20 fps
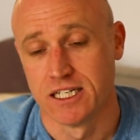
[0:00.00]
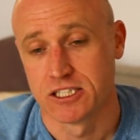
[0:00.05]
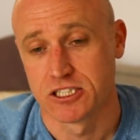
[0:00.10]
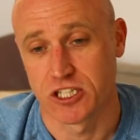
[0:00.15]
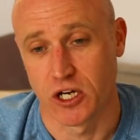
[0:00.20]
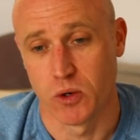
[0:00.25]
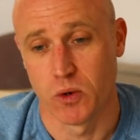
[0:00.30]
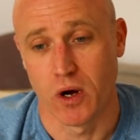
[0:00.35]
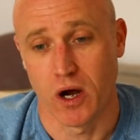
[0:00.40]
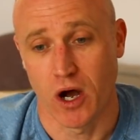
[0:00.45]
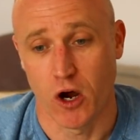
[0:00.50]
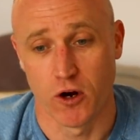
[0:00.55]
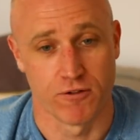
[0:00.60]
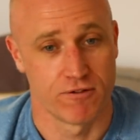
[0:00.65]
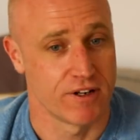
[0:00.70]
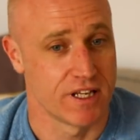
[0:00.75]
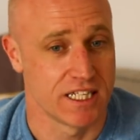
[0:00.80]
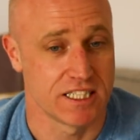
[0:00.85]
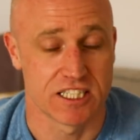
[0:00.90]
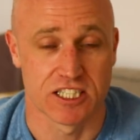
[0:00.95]
So
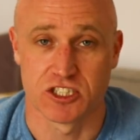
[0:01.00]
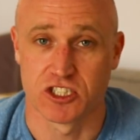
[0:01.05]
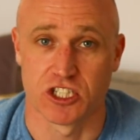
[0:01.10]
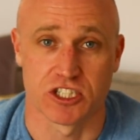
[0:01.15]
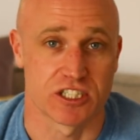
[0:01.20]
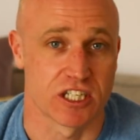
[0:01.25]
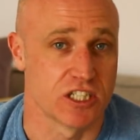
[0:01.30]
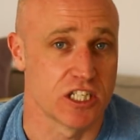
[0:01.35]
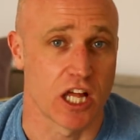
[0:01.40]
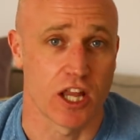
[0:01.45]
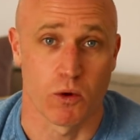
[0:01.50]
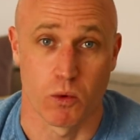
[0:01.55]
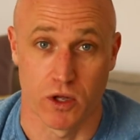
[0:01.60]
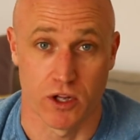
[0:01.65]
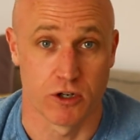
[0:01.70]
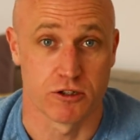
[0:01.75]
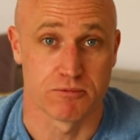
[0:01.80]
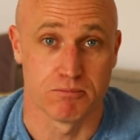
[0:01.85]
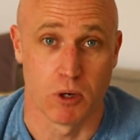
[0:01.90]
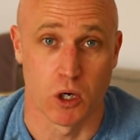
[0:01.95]
hopefully this is just another
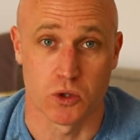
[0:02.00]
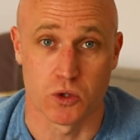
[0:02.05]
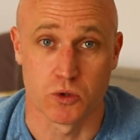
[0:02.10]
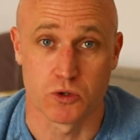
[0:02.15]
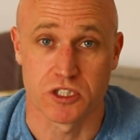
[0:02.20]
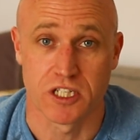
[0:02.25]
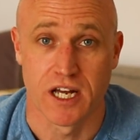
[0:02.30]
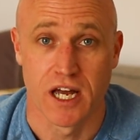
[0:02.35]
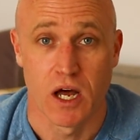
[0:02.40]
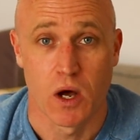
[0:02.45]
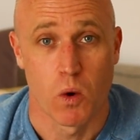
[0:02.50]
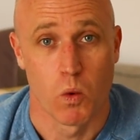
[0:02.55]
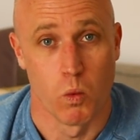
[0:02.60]
one of those models